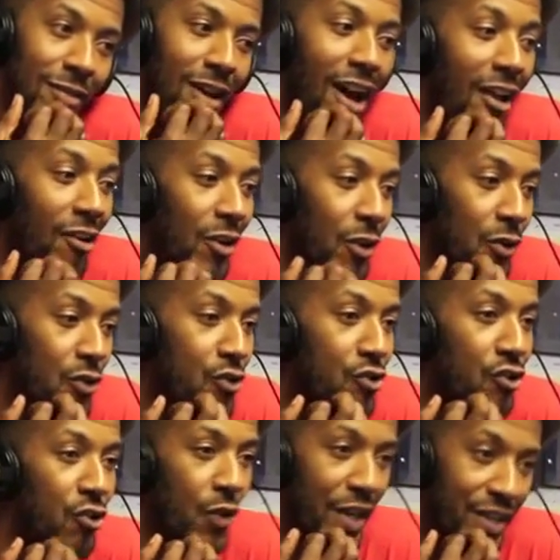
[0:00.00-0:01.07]
I don't know,
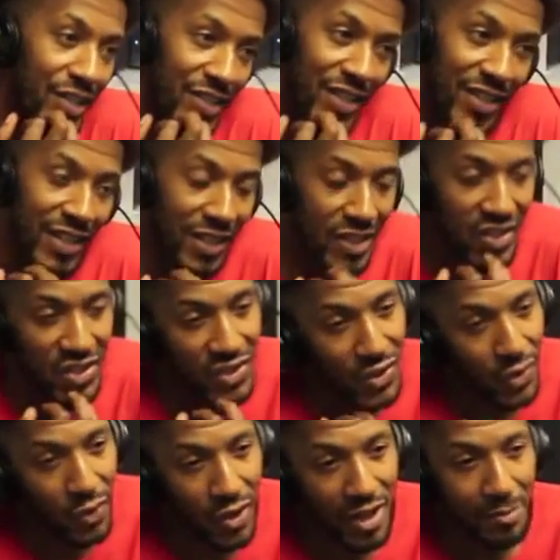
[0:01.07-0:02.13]
using credits to tell a
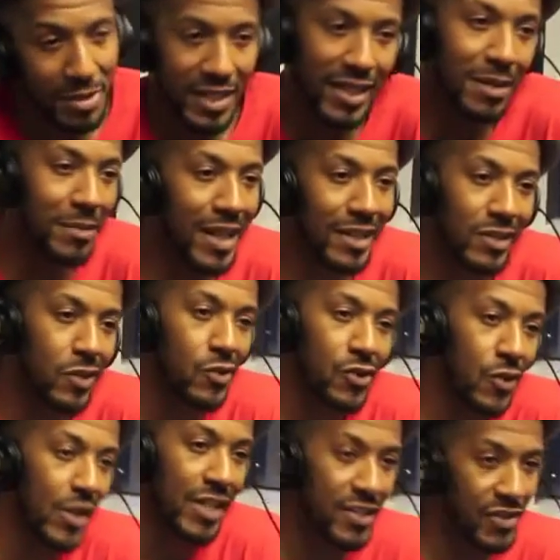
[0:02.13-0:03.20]
story. But then I'm like, those
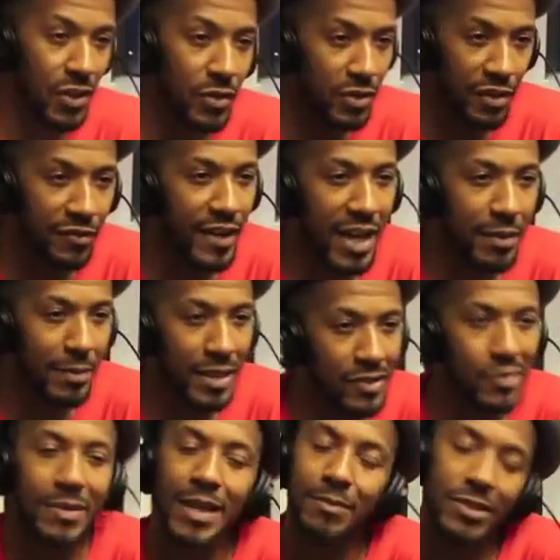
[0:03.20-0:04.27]
credits don't define me.
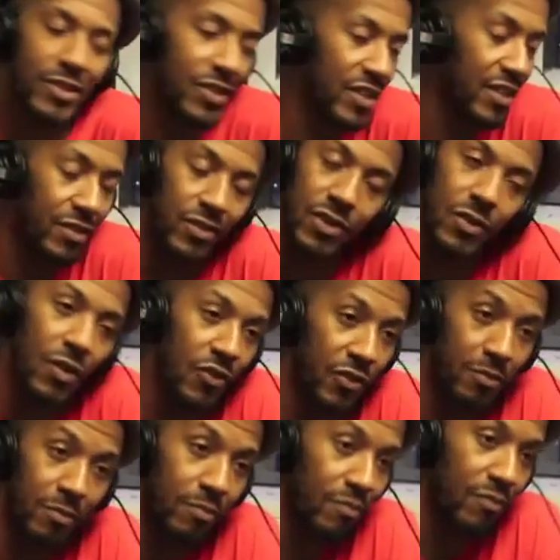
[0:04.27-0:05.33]
So let me just do it
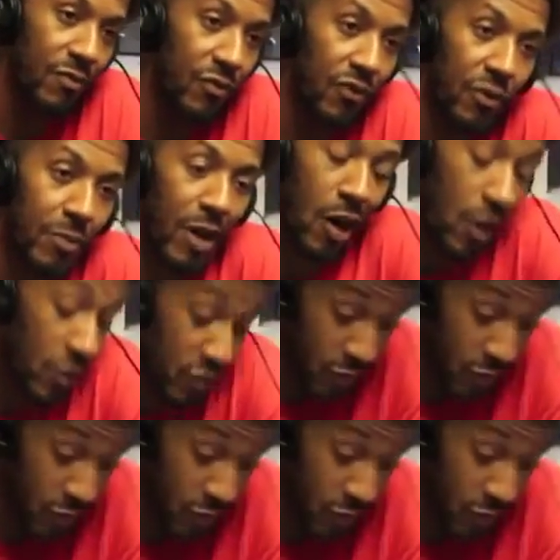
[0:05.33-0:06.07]
from the heart.